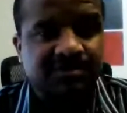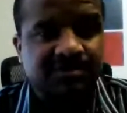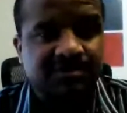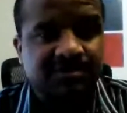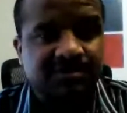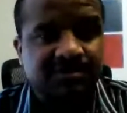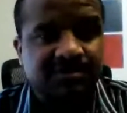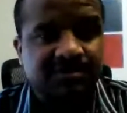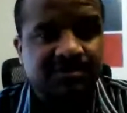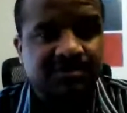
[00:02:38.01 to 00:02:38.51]

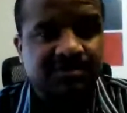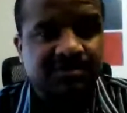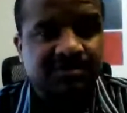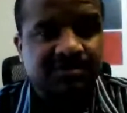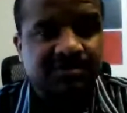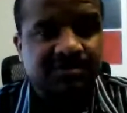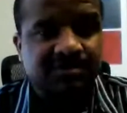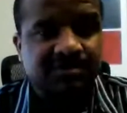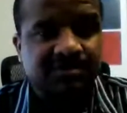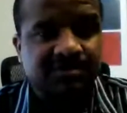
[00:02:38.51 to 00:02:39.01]

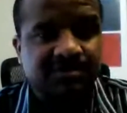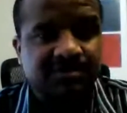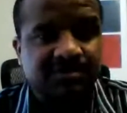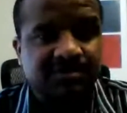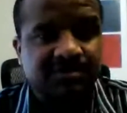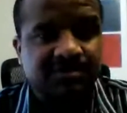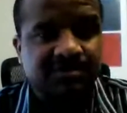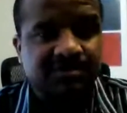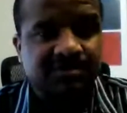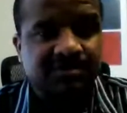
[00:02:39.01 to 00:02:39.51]
are
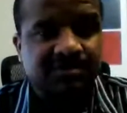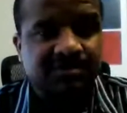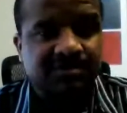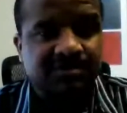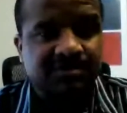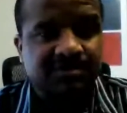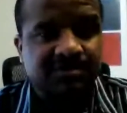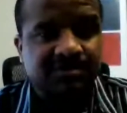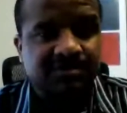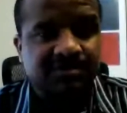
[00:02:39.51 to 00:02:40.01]
online
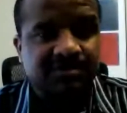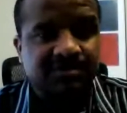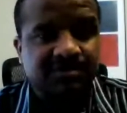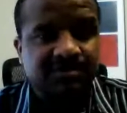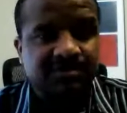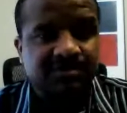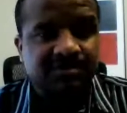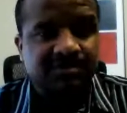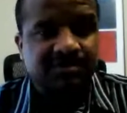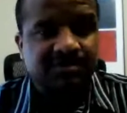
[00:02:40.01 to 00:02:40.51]
via
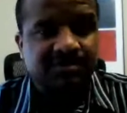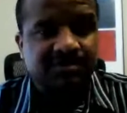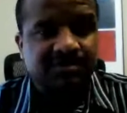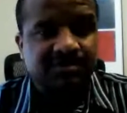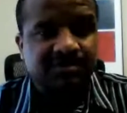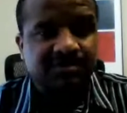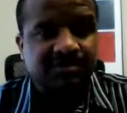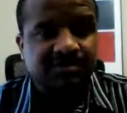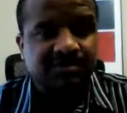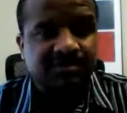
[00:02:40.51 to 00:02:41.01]
their
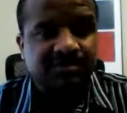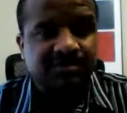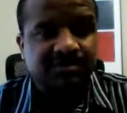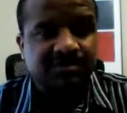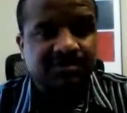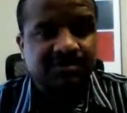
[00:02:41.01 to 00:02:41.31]
smartphones.